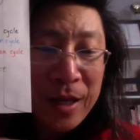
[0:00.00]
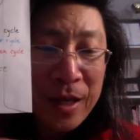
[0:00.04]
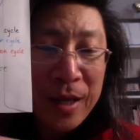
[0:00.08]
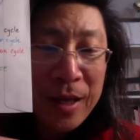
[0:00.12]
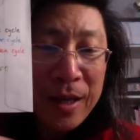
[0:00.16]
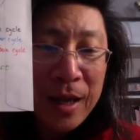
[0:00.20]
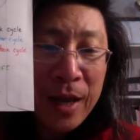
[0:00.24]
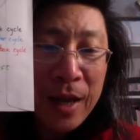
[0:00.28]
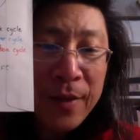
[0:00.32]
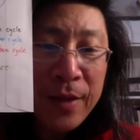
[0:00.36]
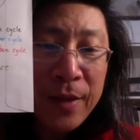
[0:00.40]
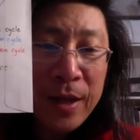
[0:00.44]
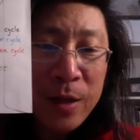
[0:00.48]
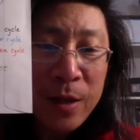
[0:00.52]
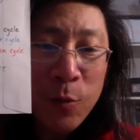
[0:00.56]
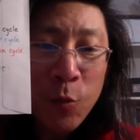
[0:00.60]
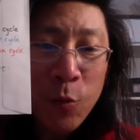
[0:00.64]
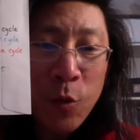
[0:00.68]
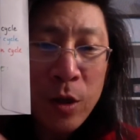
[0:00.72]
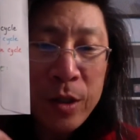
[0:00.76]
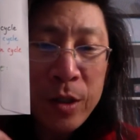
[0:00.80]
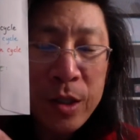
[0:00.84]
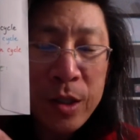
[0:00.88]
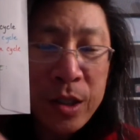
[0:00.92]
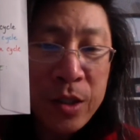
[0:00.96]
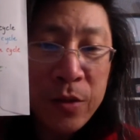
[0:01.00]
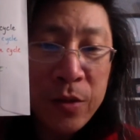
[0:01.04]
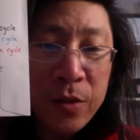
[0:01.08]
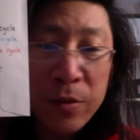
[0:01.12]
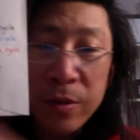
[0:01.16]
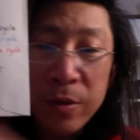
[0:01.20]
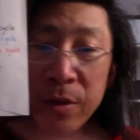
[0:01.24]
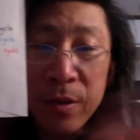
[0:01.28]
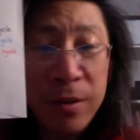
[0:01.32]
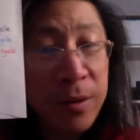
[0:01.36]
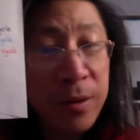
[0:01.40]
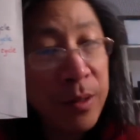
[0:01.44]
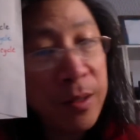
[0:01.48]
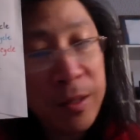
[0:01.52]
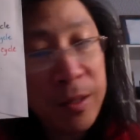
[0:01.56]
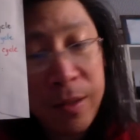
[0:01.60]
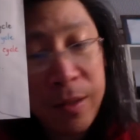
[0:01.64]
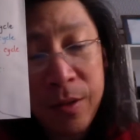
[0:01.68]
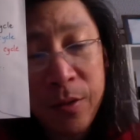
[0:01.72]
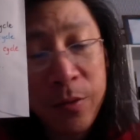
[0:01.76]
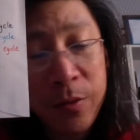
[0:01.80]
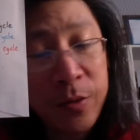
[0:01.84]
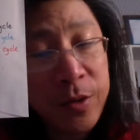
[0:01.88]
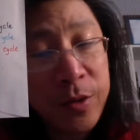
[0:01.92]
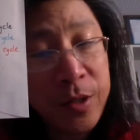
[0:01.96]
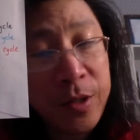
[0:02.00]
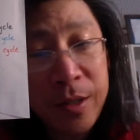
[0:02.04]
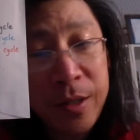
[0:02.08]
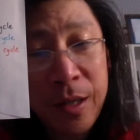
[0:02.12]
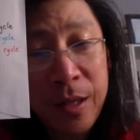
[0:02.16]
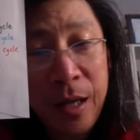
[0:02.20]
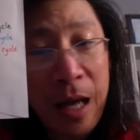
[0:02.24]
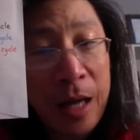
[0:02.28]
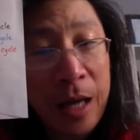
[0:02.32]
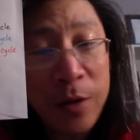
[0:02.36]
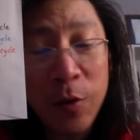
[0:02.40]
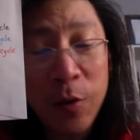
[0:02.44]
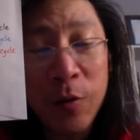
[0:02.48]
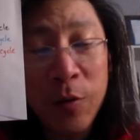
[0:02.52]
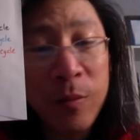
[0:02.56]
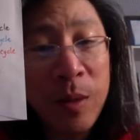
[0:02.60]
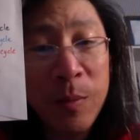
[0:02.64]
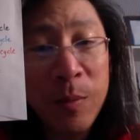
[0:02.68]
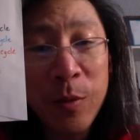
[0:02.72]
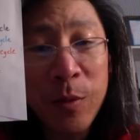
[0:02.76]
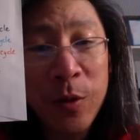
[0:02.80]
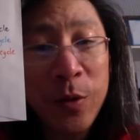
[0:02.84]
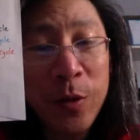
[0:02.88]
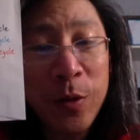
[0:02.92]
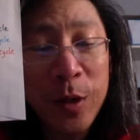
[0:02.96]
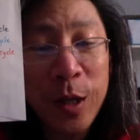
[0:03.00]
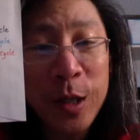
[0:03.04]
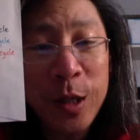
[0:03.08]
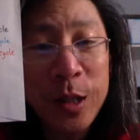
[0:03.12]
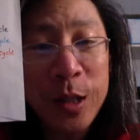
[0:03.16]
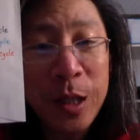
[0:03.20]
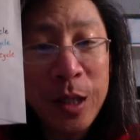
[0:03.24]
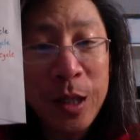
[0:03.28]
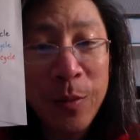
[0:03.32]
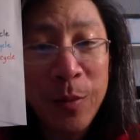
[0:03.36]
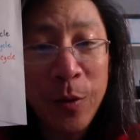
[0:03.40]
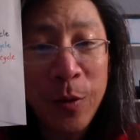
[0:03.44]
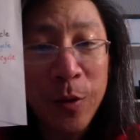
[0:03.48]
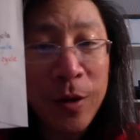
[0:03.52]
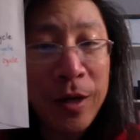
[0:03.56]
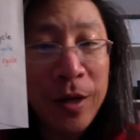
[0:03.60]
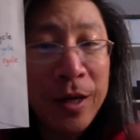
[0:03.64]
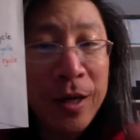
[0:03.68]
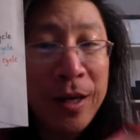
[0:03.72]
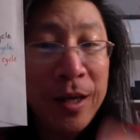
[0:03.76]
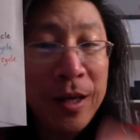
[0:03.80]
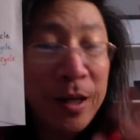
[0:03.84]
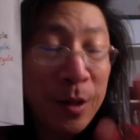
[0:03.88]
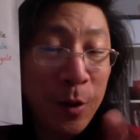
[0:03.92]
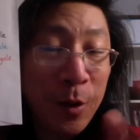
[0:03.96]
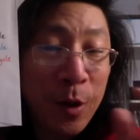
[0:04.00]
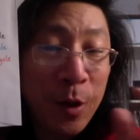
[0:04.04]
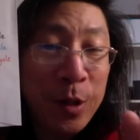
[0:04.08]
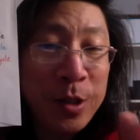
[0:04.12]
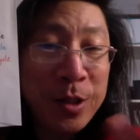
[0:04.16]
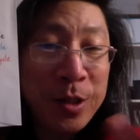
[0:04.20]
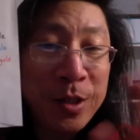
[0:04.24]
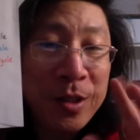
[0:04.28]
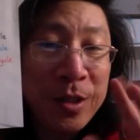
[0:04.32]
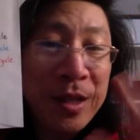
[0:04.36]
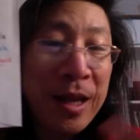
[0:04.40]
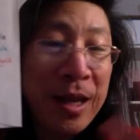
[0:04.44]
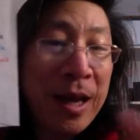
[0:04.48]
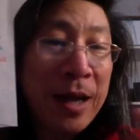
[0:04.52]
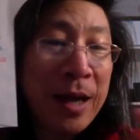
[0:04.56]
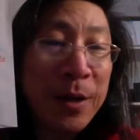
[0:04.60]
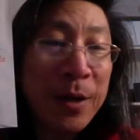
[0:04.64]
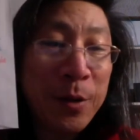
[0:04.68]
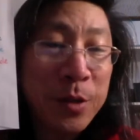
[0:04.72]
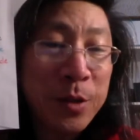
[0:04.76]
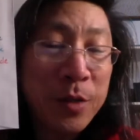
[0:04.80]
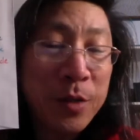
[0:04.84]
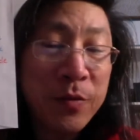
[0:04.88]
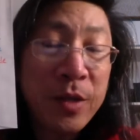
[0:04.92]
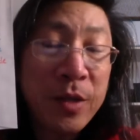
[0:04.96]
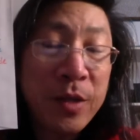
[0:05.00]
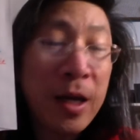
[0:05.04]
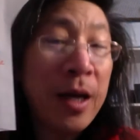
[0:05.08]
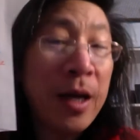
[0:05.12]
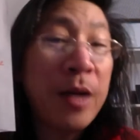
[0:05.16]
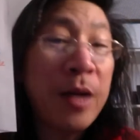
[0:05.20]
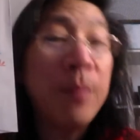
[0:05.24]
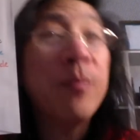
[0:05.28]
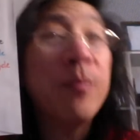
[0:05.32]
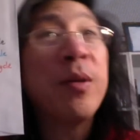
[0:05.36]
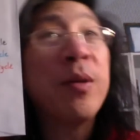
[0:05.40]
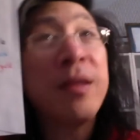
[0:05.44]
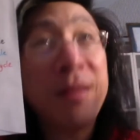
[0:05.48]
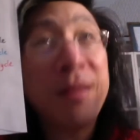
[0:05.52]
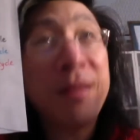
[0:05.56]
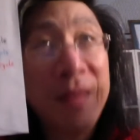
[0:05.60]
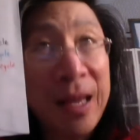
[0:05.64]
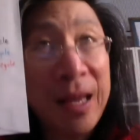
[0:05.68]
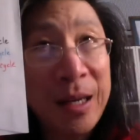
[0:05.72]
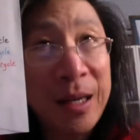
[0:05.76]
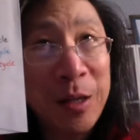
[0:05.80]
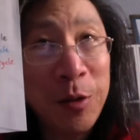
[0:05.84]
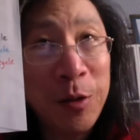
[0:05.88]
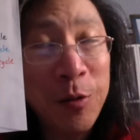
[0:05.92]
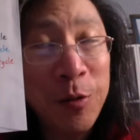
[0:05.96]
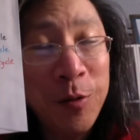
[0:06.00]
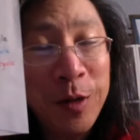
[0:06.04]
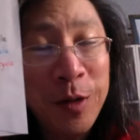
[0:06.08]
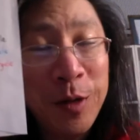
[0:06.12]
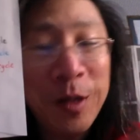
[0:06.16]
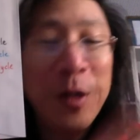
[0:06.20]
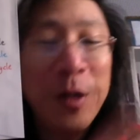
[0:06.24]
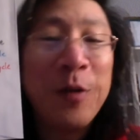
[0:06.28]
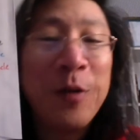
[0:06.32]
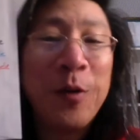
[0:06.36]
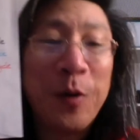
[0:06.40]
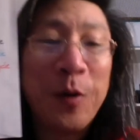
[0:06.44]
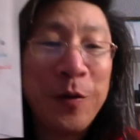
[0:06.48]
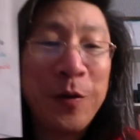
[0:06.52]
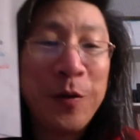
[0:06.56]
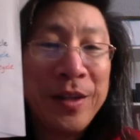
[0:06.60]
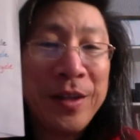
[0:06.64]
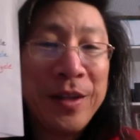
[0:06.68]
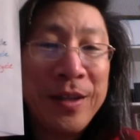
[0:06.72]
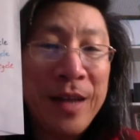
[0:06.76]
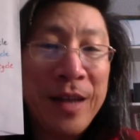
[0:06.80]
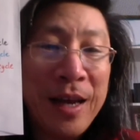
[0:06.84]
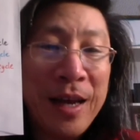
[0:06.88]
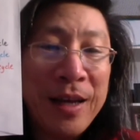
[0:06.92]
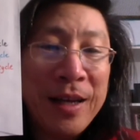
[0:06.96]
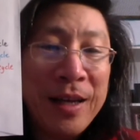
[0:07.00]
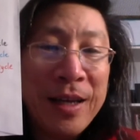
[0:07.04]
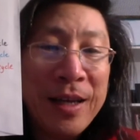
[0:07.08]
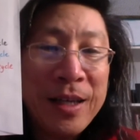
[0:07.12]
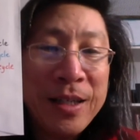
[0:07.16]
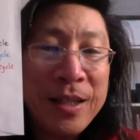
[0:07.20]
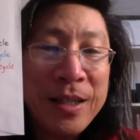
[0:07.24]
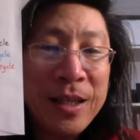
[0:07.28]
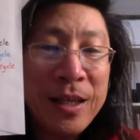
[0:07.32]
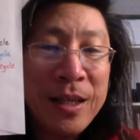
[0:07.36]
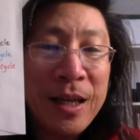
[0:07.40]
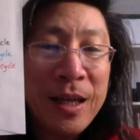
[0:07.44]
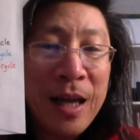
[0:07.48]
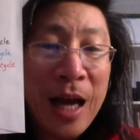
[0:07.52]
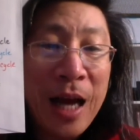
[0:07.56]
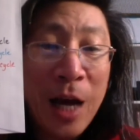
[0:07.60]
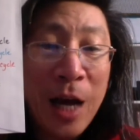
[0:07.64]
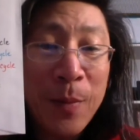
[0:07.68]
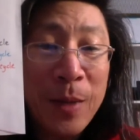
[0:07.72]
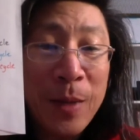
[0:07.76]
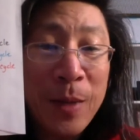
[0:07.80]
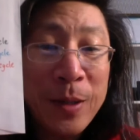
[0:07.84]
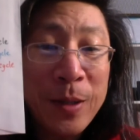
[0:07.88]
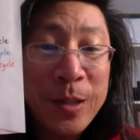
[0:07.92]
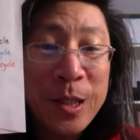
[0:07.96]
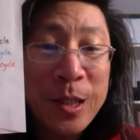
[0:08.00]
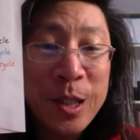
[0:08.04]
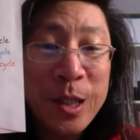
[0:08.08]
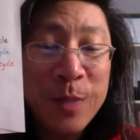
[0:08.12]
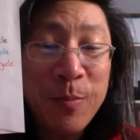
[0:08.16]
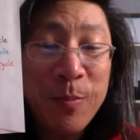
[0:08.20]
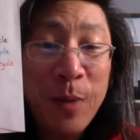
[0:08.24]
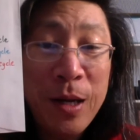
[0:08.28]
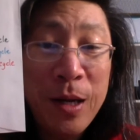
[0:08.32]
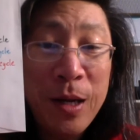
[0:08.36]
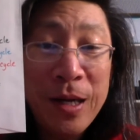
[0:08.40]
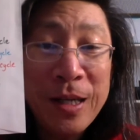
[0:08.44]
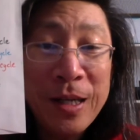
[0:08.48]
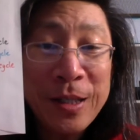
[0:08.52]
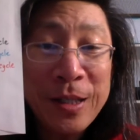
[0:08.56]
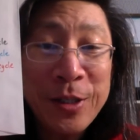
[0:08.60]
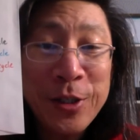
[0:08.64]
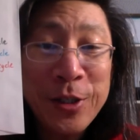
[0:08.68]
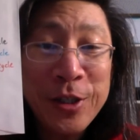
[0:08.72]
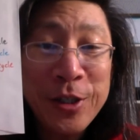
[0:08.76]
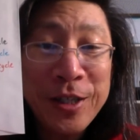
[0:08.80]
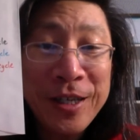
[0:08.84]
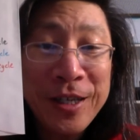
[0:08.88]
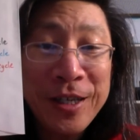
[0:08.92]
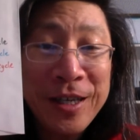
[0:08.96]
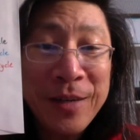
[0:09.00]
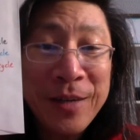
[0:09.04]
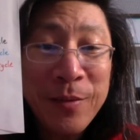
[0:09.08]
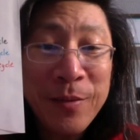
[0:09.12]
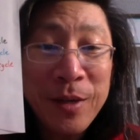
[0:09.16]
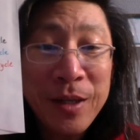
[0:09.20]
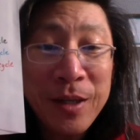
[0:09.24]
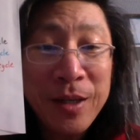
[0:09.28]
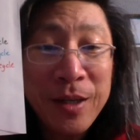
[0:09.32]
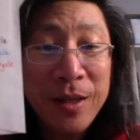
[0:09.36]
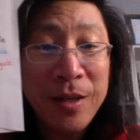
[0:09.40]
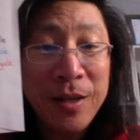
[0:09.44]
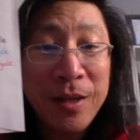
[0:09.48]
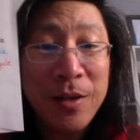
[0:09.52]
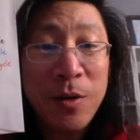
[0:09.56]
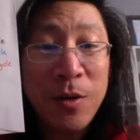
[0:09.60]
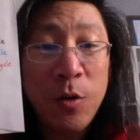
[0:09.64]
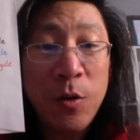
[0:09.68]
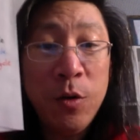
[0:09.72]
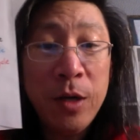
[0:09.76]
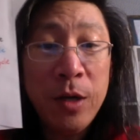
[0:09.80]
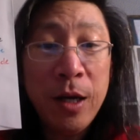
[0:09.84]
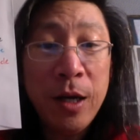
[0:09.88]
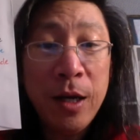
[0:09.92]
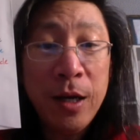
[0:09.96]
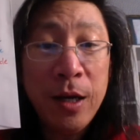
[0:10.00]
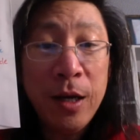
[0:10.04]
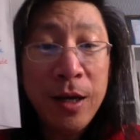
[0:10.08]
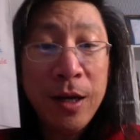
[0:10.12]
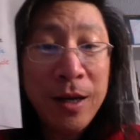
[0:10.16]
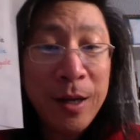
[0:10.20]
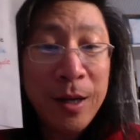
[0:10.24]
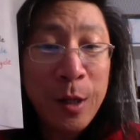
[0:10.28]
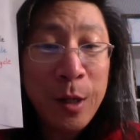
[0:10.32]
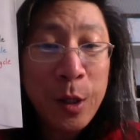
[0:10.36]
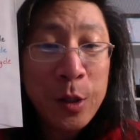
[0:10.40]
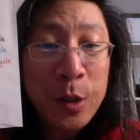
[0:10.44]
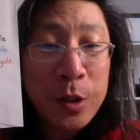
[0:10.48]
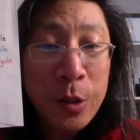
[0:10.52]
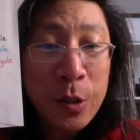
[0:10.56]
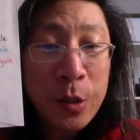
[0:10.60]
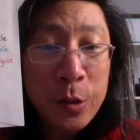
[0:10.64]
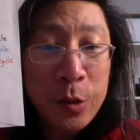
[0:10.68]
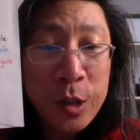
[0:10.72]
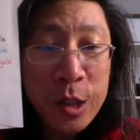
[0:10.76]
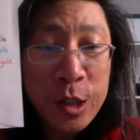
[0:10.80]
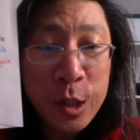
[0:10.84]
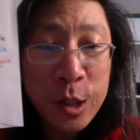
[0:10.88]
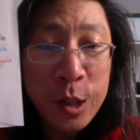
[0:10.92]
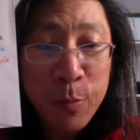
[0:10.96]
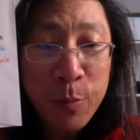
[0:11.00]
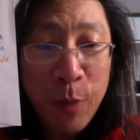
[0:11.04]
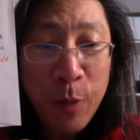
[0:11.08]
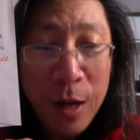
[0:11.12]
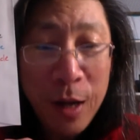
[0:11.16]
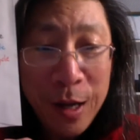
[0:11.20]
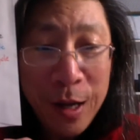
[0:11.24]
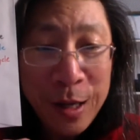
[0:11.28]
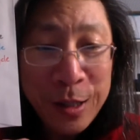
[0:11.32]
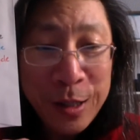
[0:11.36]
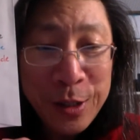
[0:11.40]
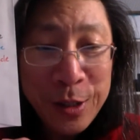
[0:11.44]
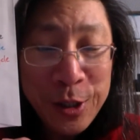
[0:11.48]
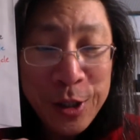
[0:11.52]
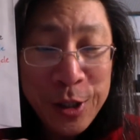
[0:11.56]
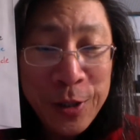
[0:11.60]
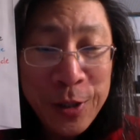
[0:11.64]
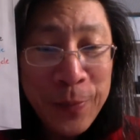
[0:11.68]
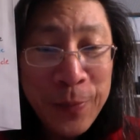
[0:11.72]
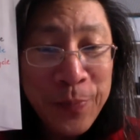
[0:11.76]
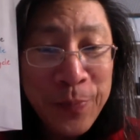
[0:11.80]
And then one student, who's, I don't remember who it is anymore, lost to the annals of time, but thank you, whoever did that, said, how about sponge? Like, okay. So sponge,